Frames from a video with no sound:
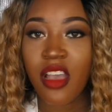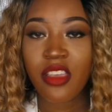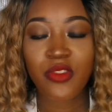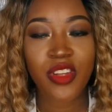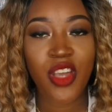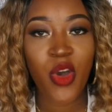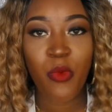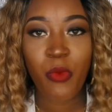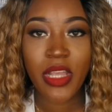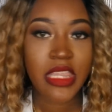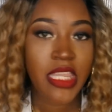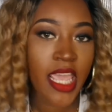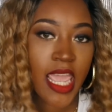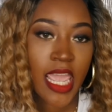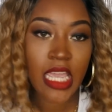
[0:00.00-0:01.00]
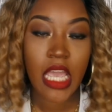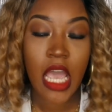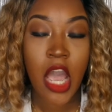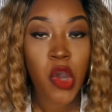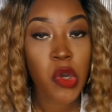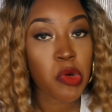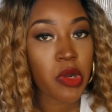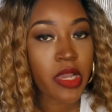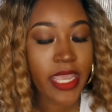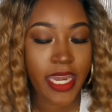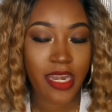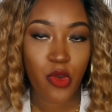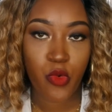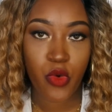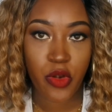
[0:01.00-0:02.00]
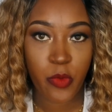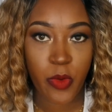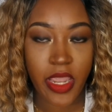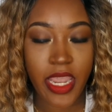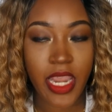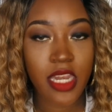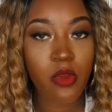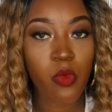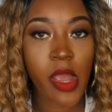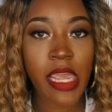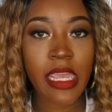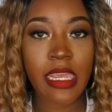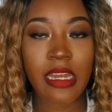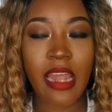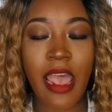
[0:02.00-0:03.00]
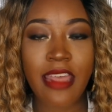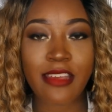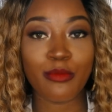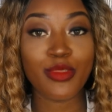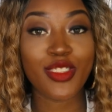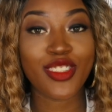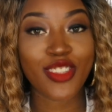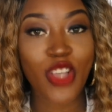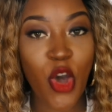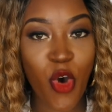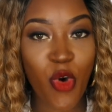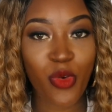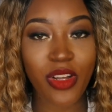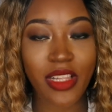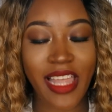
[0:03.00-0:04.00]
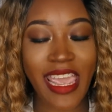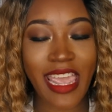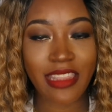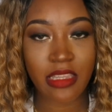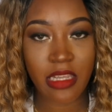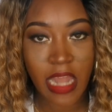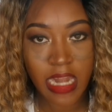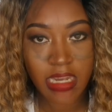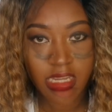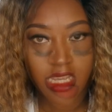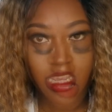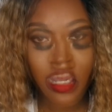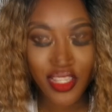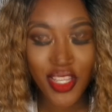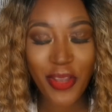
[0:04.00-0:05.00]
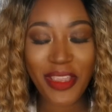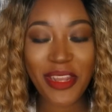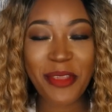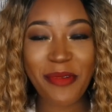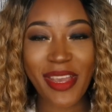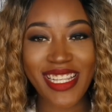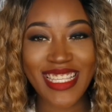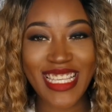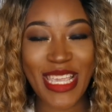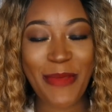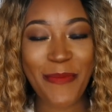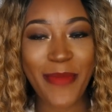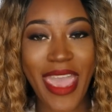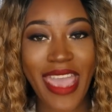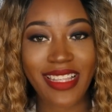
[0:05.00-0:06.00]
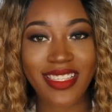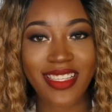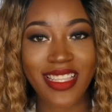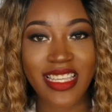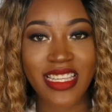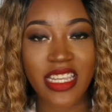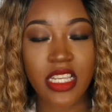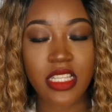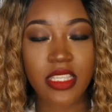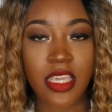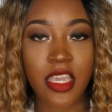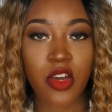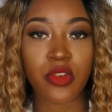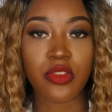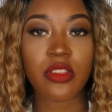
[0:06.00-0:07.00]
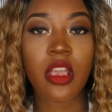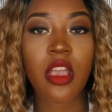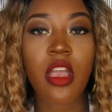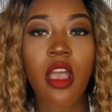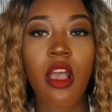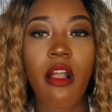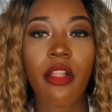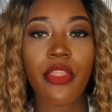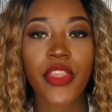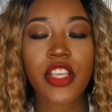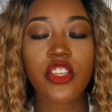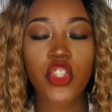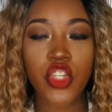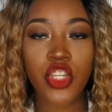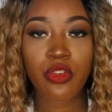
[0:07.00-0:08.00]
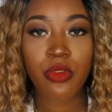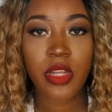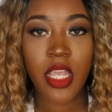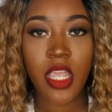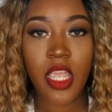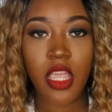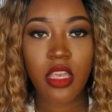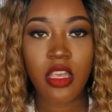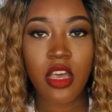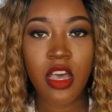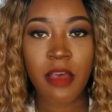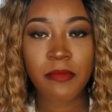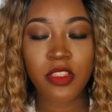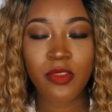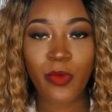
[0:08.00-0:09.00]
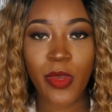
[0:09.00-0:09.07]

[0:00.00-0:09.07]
you know, what the heck, I'll go ahead and order it anyway, and I am so glad that I did. So anyway, to get back to the details, this unit comes